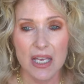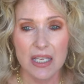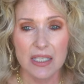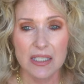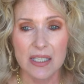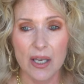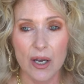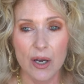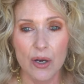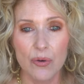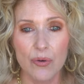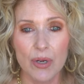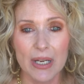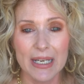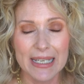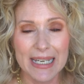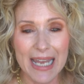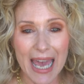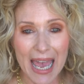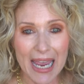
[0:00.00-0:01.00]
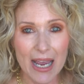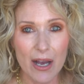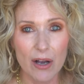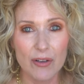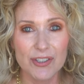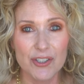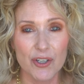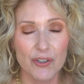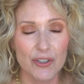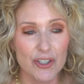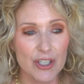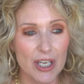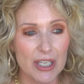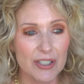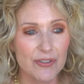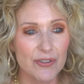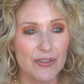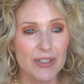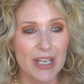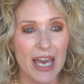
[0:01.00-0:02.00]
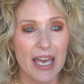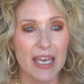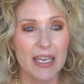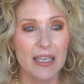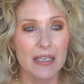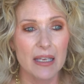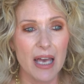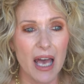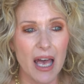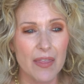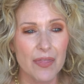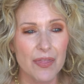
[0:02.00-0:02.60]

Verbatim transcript: So now, starting yesterday,